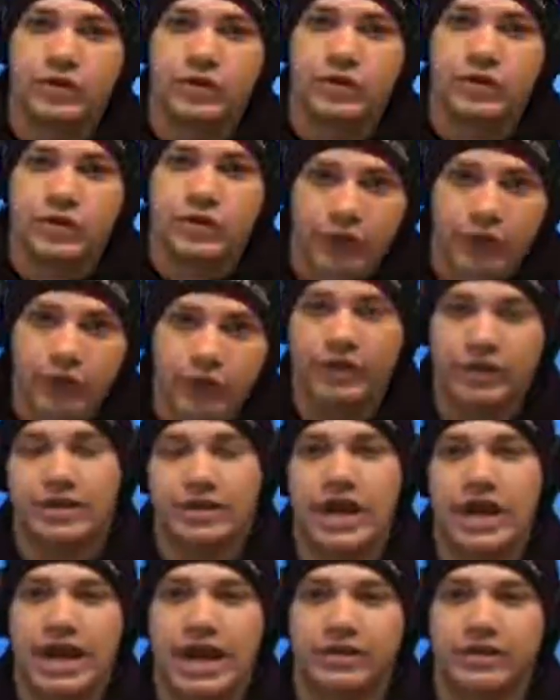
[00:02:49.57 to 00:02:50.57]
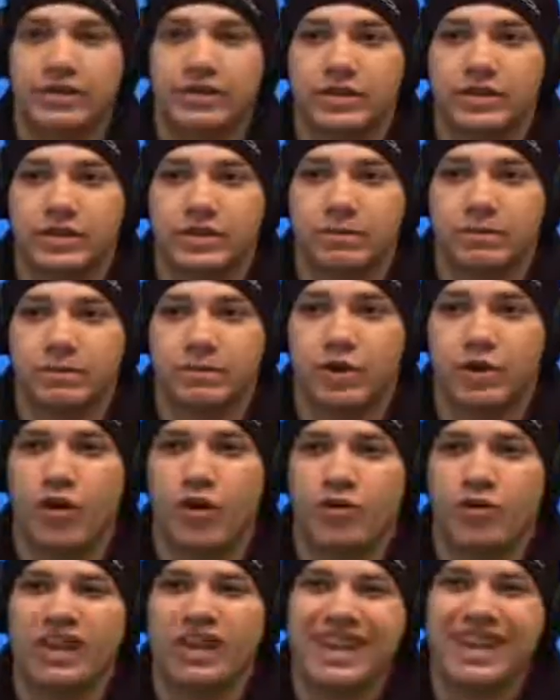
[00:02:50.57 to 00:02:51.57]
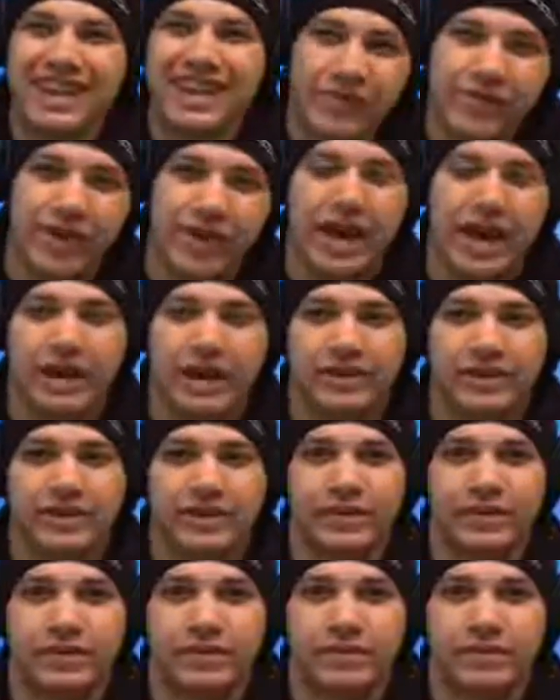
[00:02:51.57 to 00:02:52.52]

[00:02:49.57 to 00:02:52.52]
service acts called the Give Act.